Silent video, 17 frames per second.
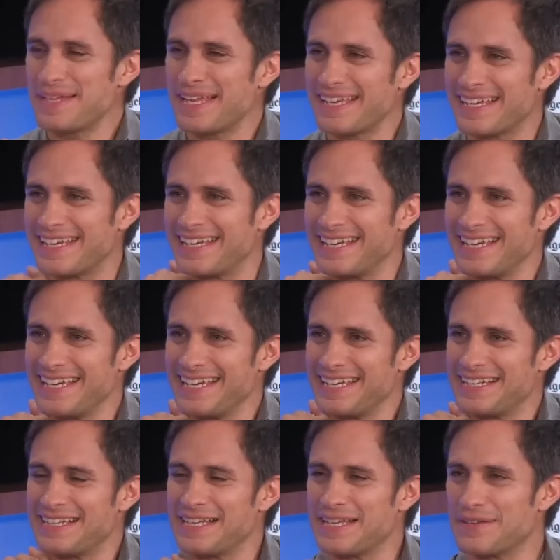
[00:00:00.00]
like
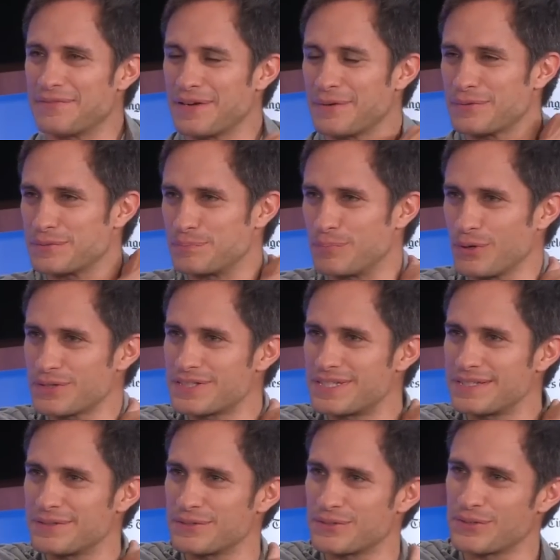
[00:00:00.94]
if I was
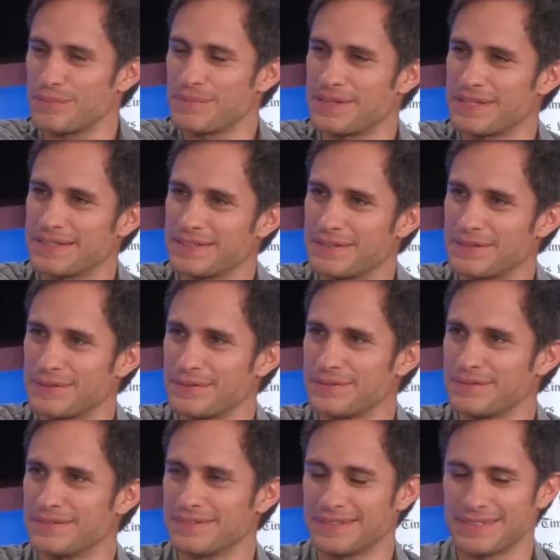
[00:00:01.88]
boxing or something, you
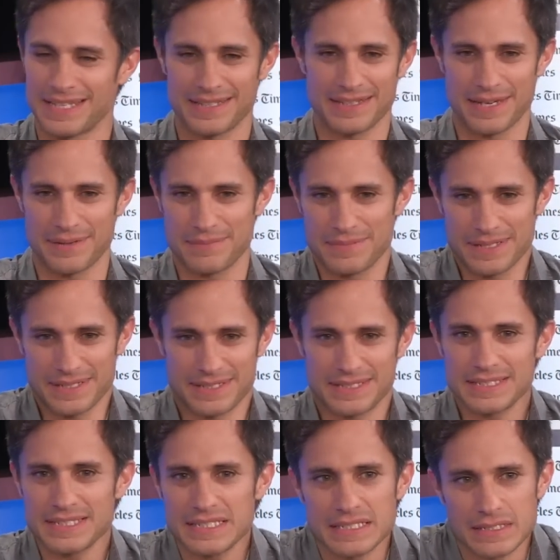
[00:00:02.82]
know, I'm
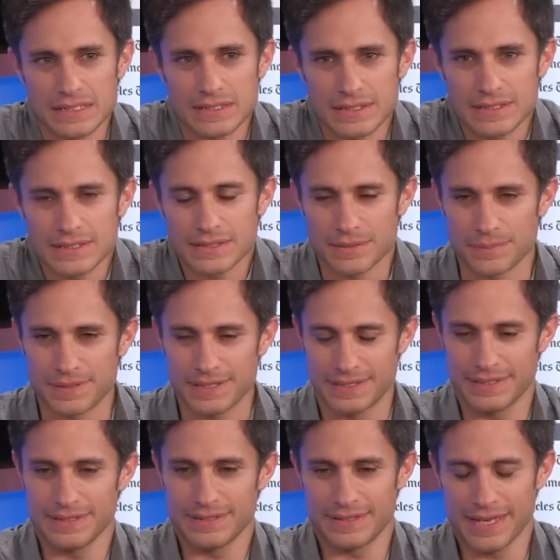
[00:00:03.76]

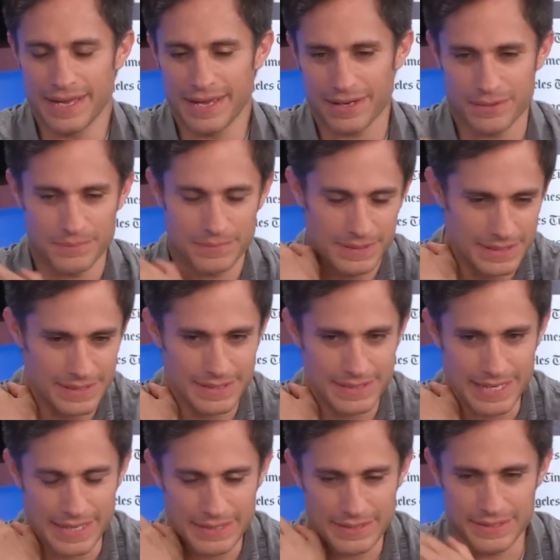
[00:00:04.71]
completely
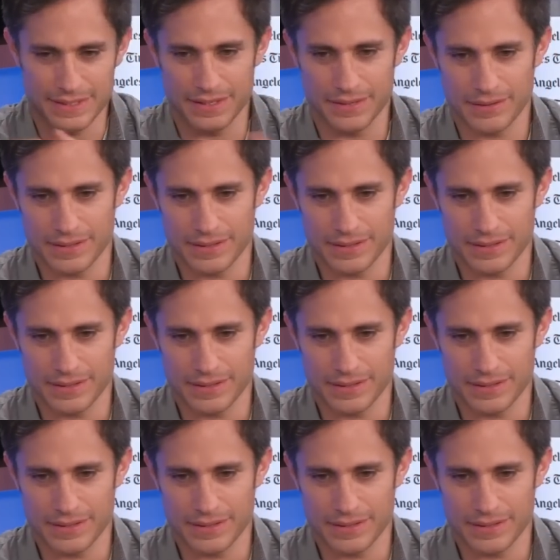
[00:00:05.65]
tense here,